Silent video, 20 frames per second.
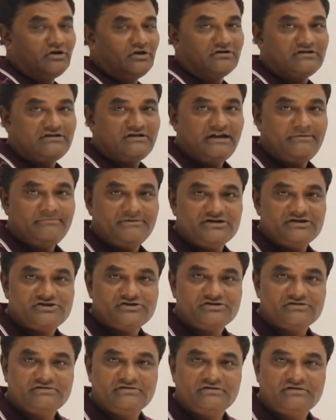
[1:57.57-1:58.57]
we got the
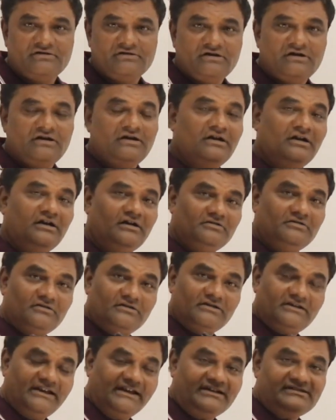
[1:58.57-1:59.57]
dimension.
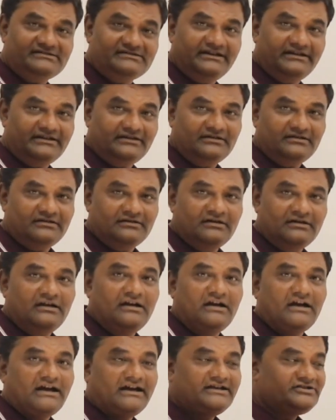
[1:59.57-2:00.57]
Now next thing,
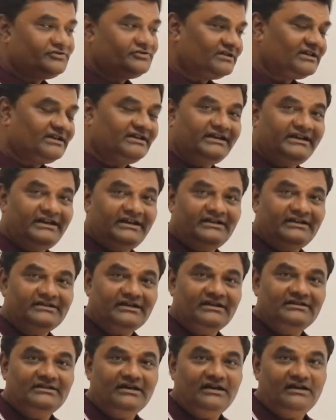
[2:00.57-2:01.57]
I should create
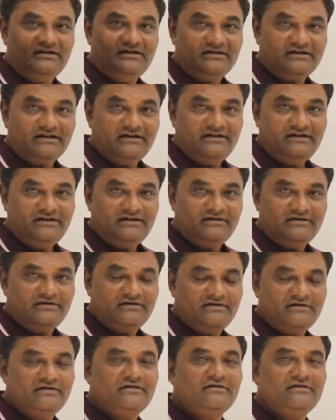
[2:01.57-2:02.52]
an array